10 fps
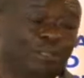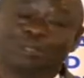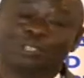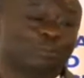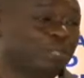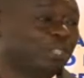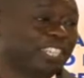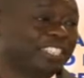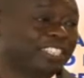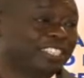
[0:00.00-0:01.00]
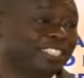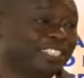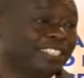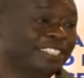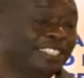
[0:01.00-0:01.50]
We want to be honest.
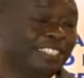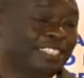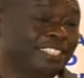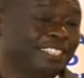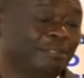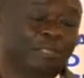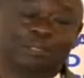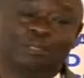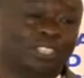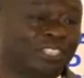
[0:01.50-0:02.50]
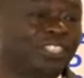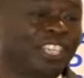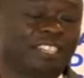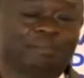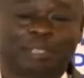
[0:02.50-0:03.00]
We owe
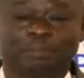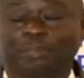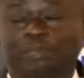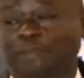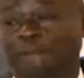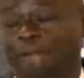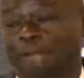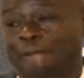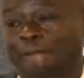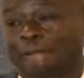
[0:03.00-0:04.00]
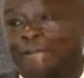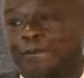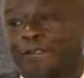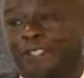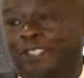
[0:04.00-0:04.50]
these young people
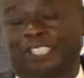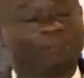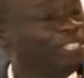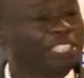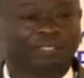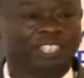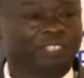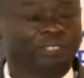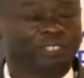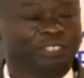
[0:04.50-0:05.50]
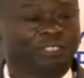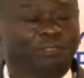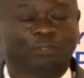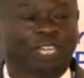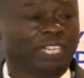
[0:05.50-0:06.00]
some interventions
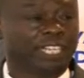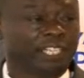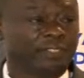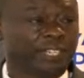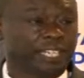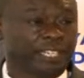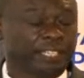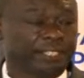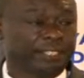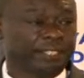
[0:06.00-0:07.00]
of one kind or another.